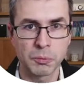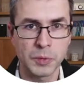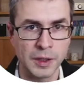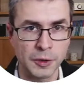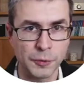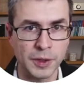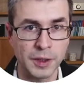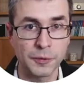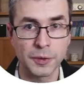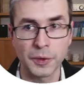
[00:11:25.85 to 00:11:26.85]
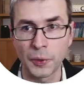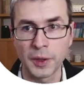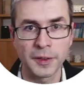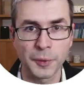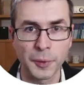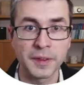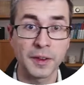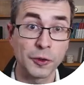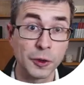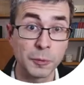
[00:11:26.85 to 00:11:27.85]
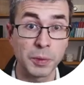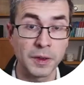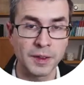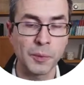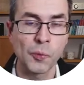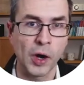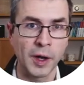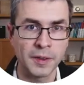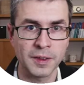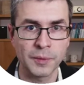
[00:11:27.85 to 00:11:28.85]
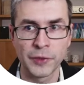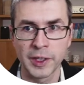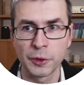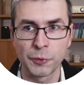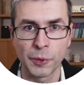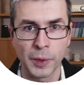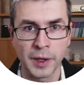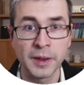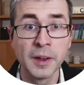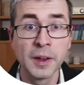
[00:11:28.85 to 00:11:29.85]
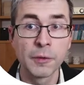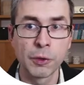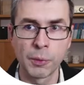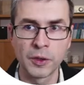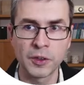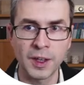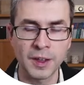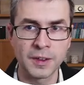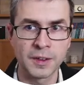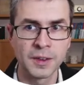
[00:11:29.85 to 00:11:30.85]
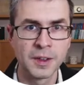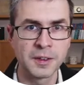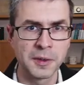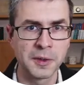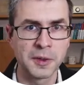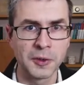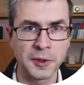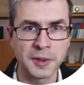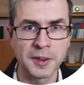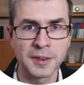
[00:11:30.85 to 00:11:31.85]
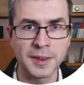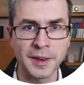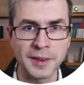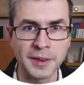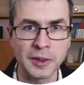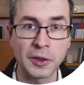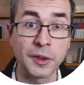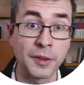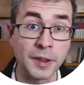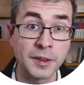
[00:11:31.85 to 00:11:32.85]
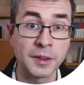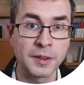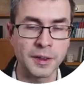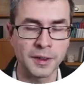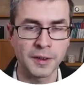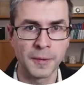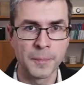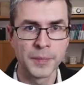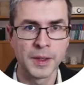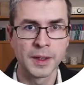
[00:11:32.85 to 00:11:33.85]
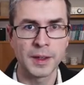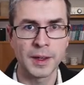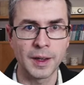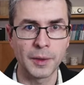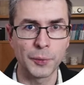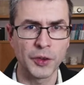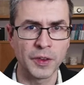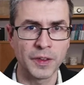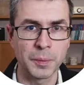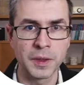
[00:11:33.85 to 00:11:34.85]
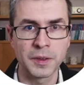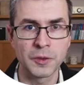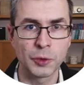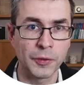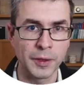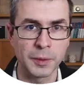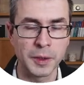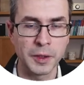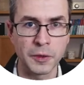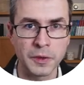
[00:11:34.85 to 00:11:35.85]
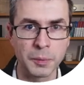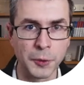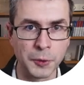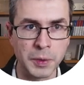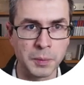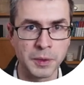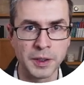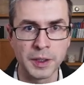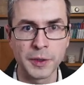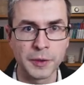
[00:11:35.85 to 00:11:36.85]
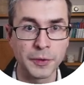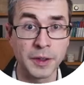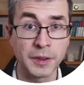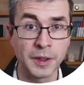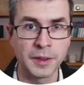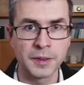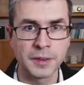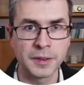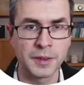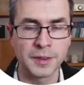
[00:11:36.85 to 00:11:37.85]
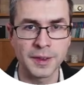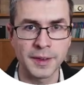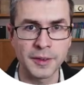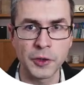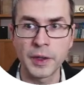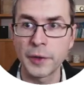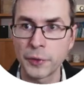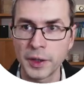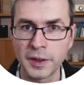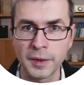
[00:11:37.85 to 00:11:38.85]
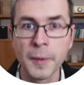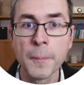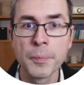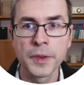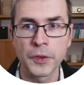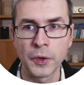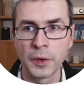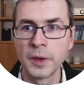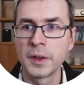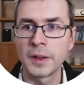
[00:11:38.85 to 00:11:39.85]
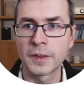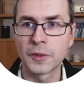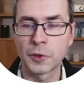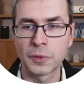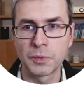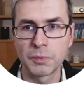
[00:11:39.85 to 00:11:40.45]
date of death. So in other words, there should be some y, some value for y, for which x did not die on that day. Uh, which is a bit trivial because most people, even if they died, didn't die on every day. So it's tr